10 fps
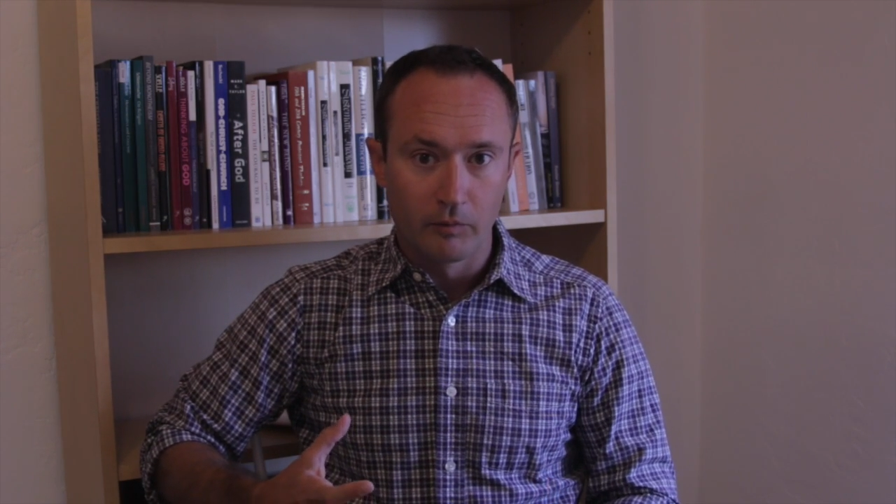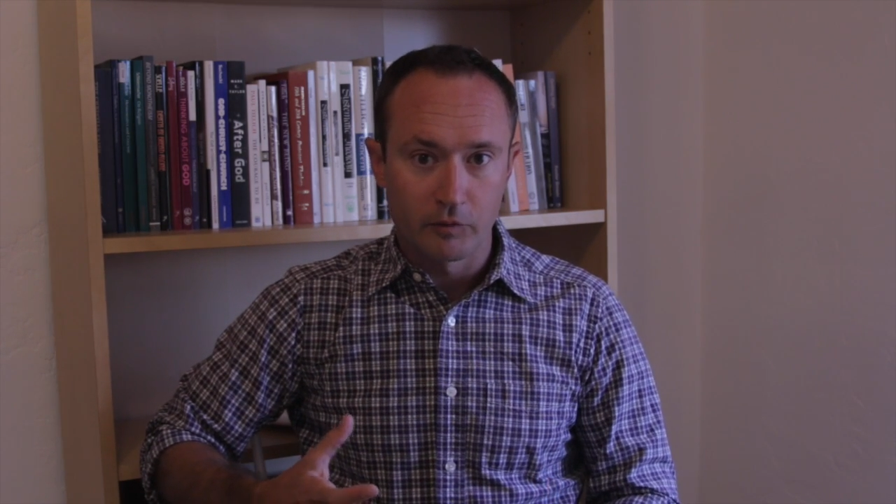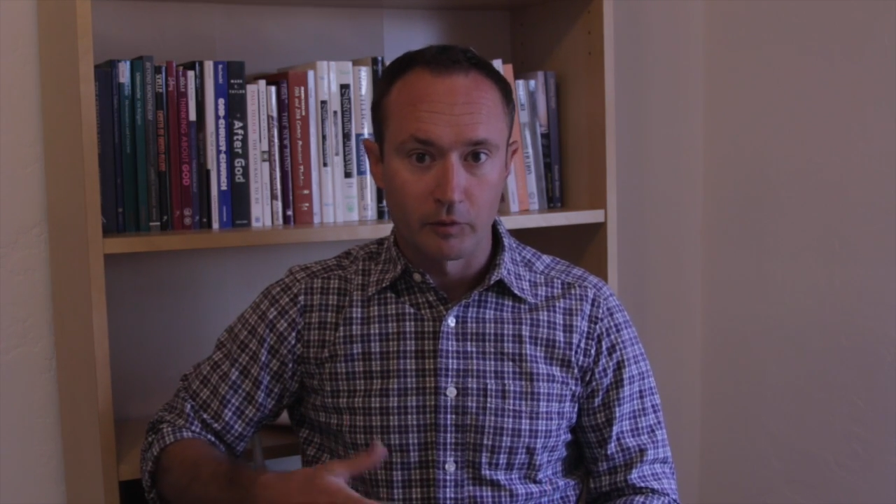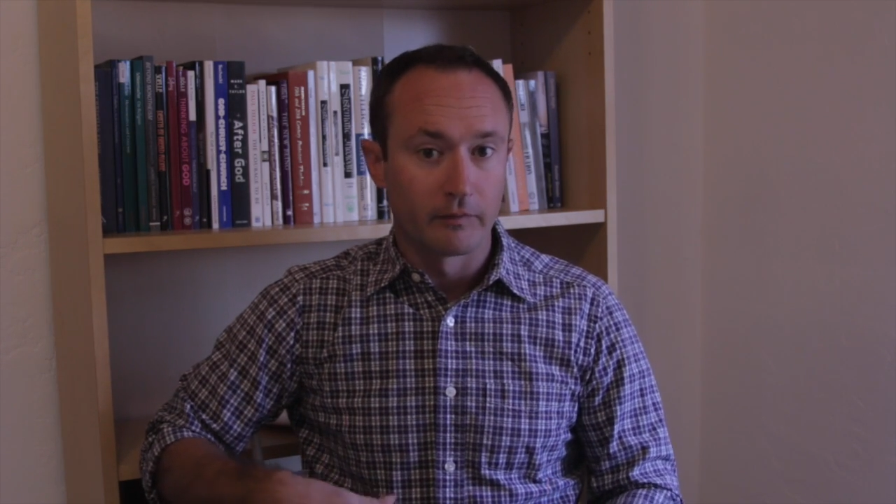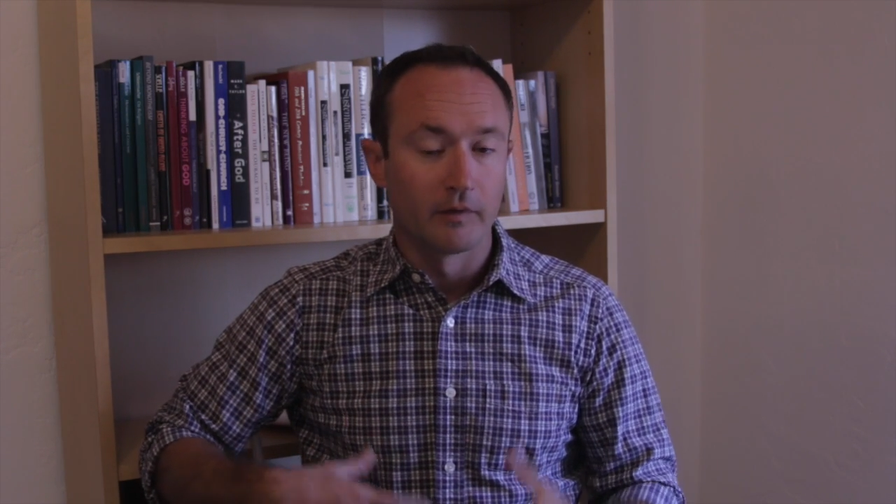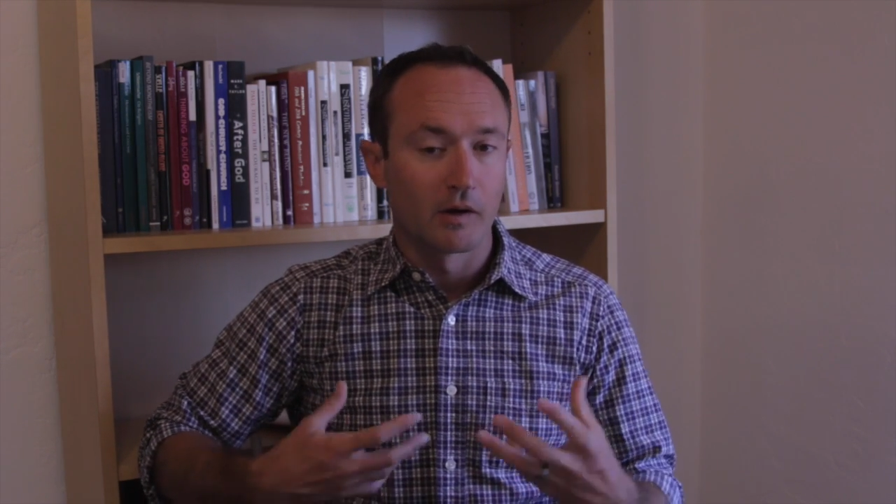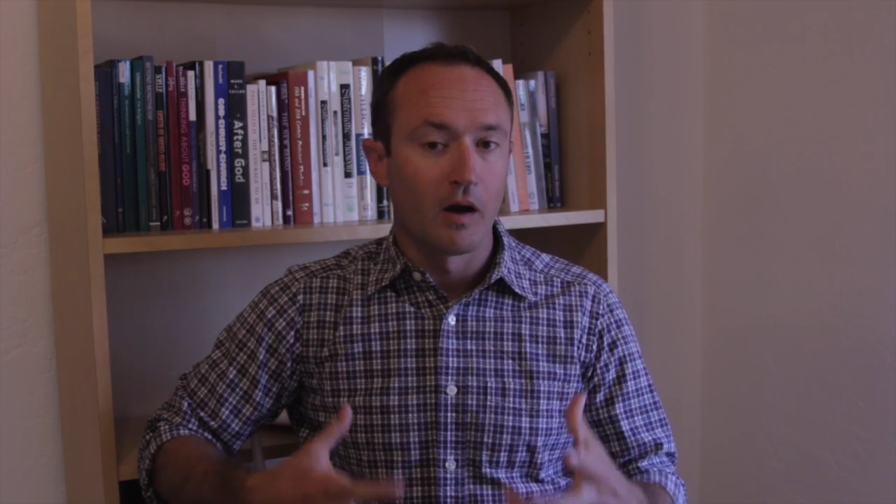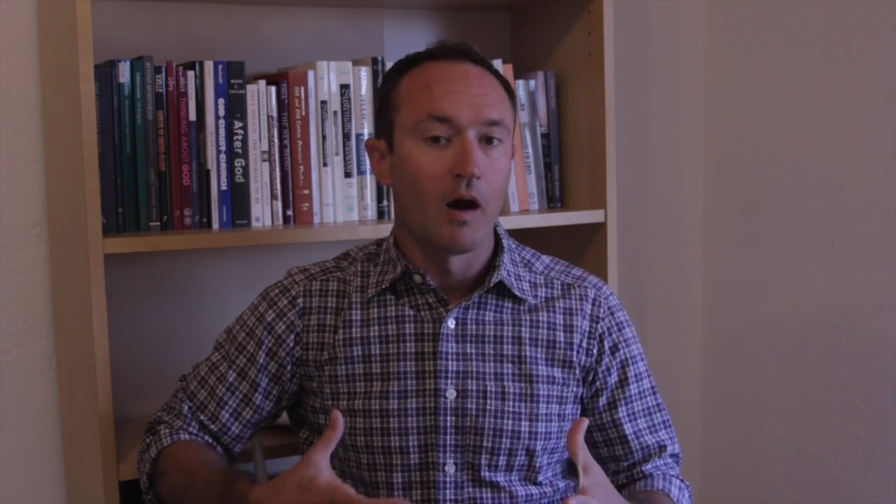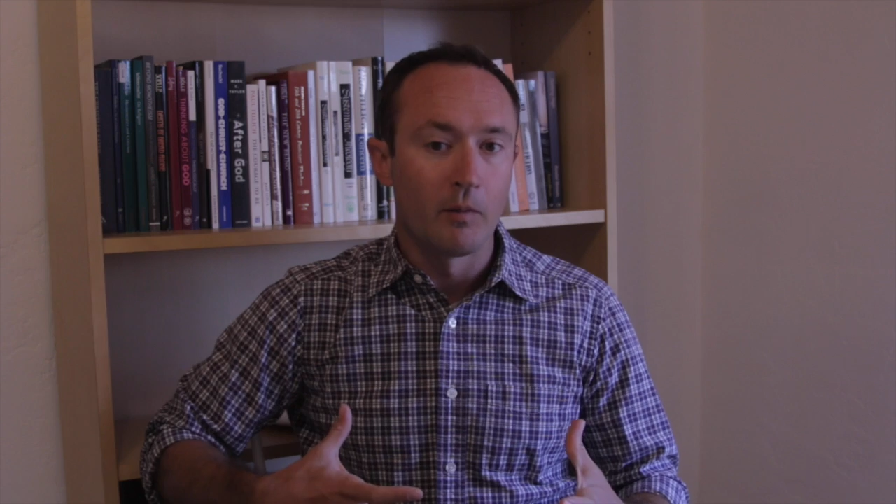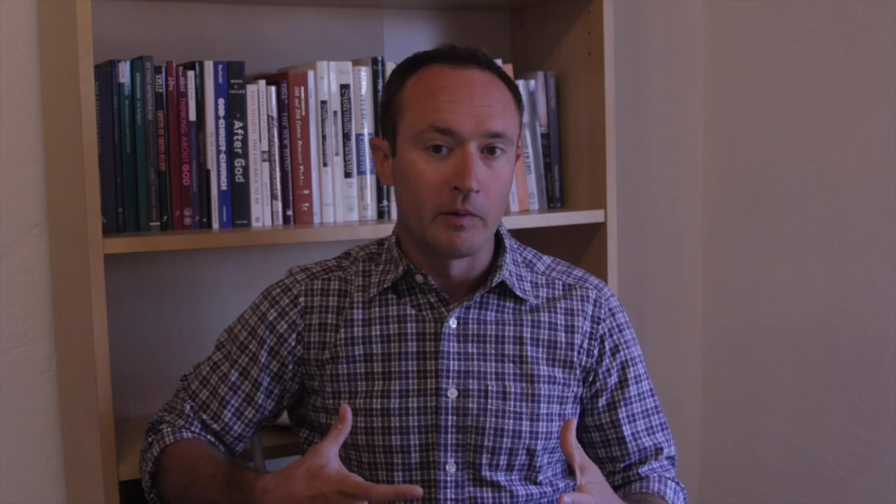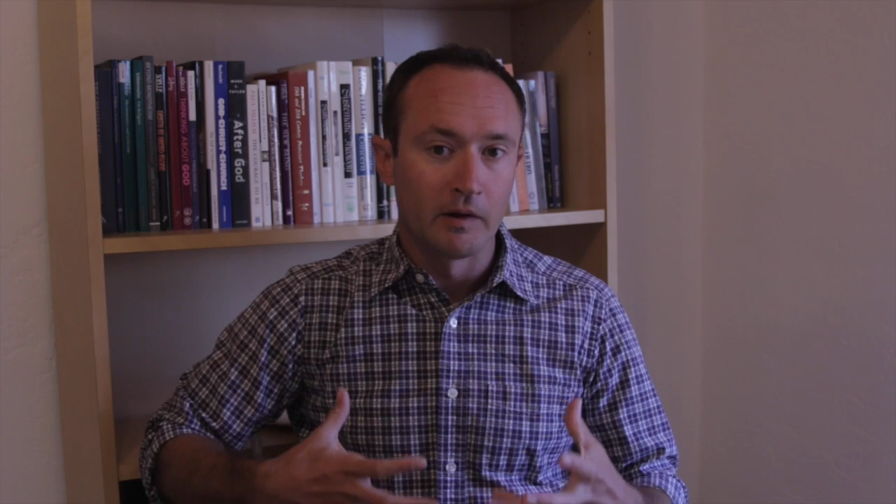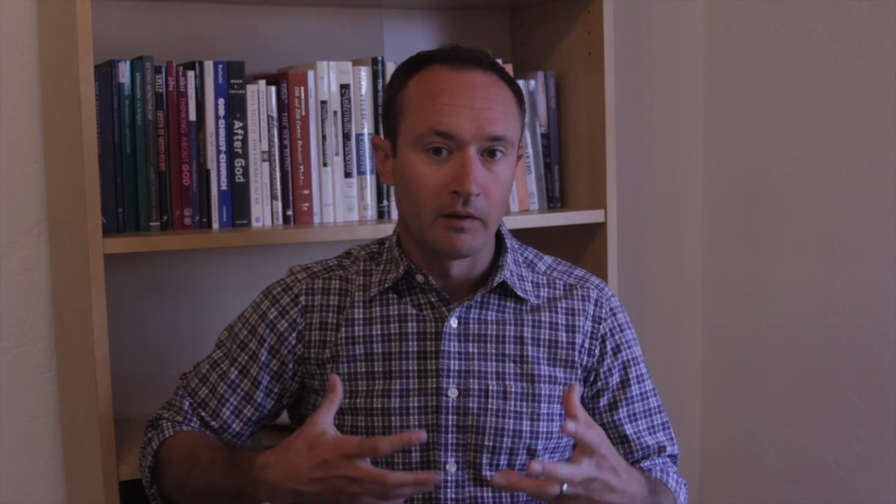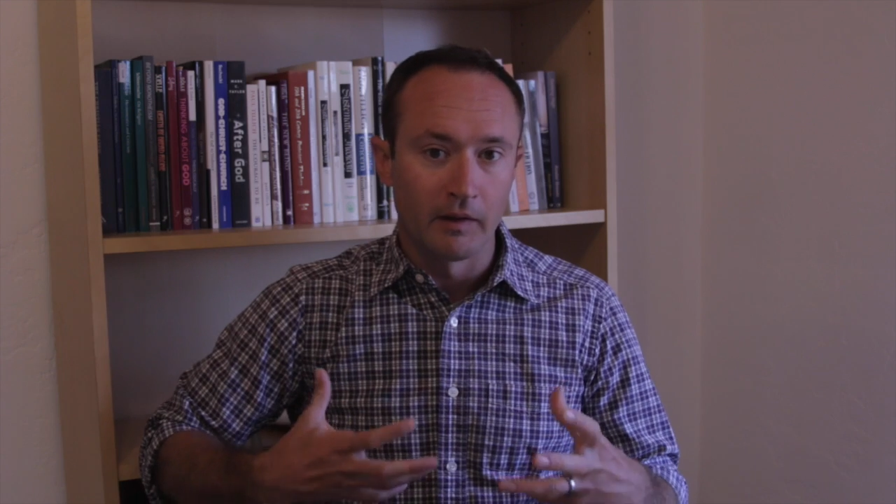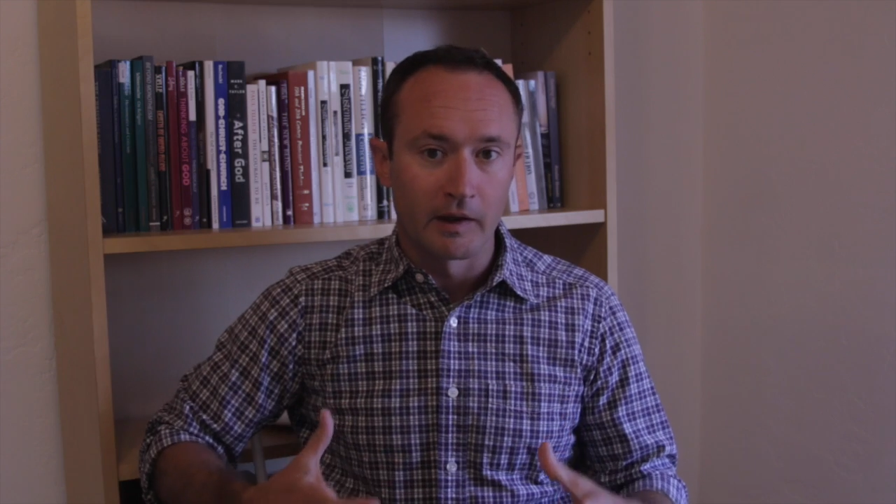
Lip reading: sort of the common